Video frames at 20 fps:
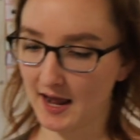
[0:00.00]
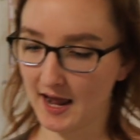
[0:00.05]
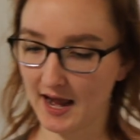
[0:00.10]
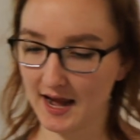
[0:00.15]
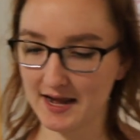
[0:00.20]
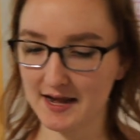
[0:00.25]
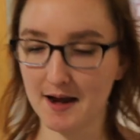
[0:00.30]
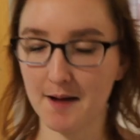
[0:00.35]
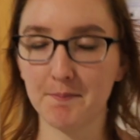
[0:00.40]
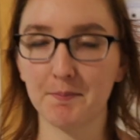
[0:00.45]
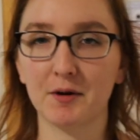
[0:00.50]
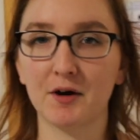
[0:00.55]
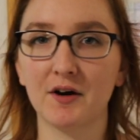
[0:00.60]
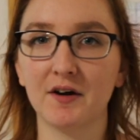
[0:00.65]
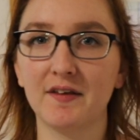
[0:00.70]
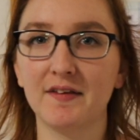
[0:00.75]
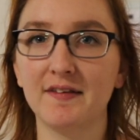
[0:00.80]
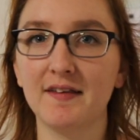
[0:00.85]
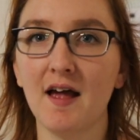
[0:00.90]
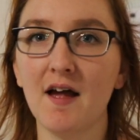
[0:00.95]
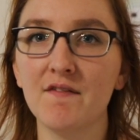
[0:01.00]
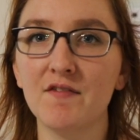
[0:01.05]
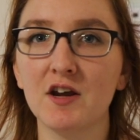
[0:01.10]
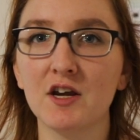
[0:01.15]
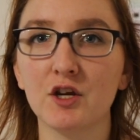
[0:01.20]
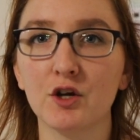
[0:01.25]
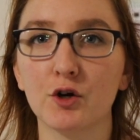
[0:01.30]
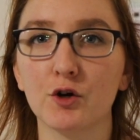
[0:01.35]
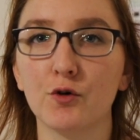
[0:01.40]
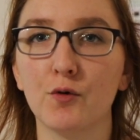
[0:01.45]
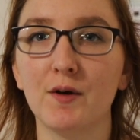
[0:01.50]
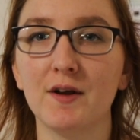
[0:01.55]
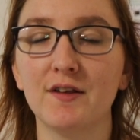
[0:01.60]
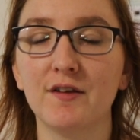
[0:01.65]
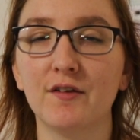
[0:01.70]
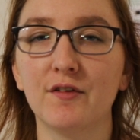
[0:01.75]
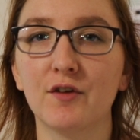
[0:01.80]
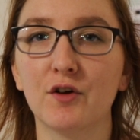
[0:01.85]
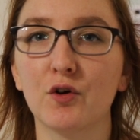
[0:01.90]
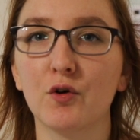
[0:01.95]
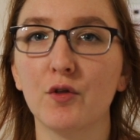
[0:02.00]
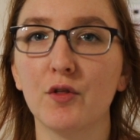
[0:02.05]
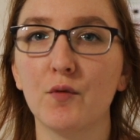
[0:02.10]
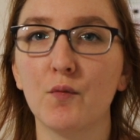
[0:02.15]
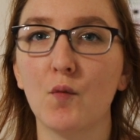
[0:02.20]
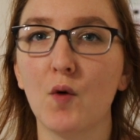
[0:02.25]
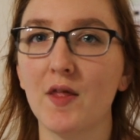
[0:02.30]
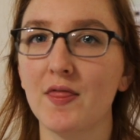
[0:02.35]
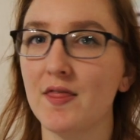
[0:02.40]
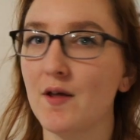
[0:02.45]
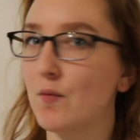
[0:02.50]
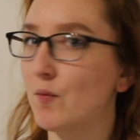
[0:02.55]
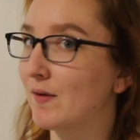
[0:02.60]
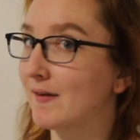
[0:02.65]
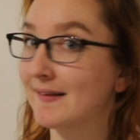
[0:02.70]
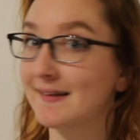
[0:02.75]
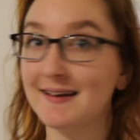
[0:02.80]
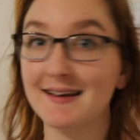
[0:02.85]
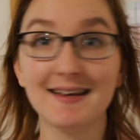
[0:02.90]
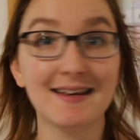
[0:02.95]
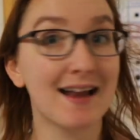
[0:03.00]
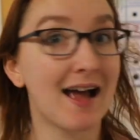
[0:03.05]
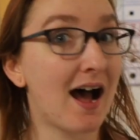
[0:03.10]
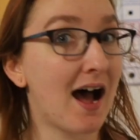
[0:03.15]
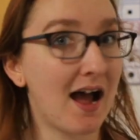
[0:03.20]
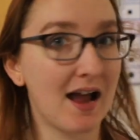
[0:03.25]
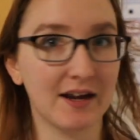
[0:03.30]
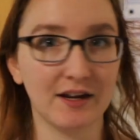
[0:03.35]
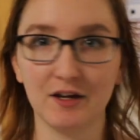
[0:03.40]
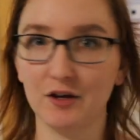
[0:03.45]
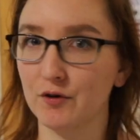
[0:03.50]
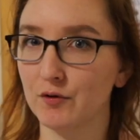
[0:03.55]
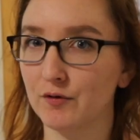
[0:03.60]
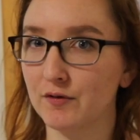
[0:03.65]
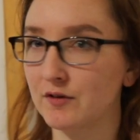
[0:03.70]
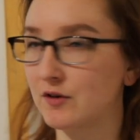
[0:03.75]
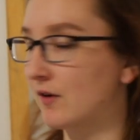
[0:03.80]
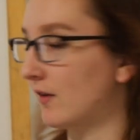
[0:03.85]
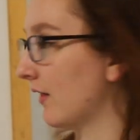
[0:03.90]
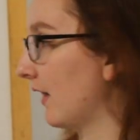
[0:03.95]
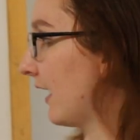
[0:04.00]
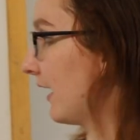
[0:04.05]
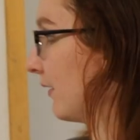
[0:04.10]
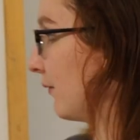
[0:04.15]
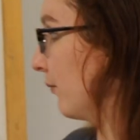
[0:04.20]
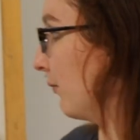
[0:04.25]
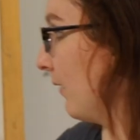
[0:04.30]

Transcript: And number 7, you're going to circle the one that was not used, like